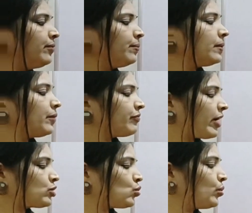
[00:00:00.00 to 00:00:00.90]
n
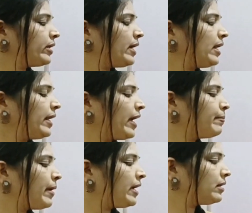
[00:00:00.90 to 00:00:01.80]
factorial
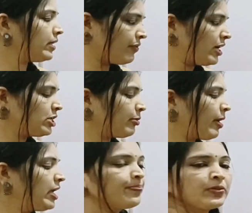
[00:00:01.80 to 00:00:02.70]

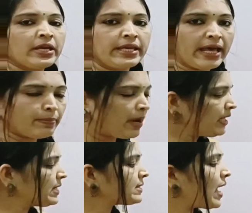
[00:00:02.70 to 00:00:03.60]
divided by n
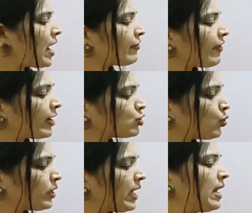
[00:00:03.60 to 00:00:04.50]
minus r
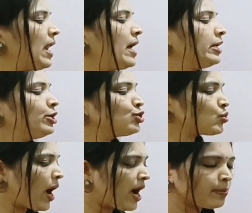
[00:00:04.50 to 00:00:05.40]
factorial
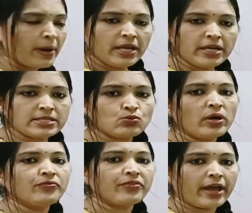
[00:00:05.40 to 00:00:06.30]
into r minus
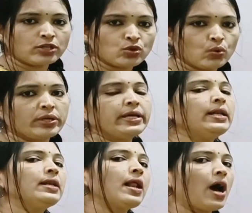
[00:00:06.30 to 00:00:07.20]
1
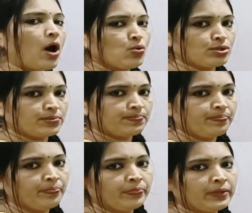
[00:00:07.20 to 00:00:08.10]
factorial out.
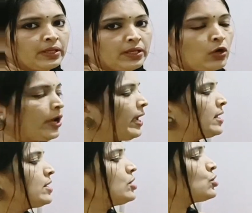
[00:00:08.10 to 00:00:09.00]

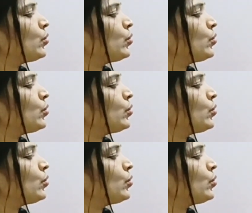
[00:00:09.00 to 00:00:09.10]
Okay,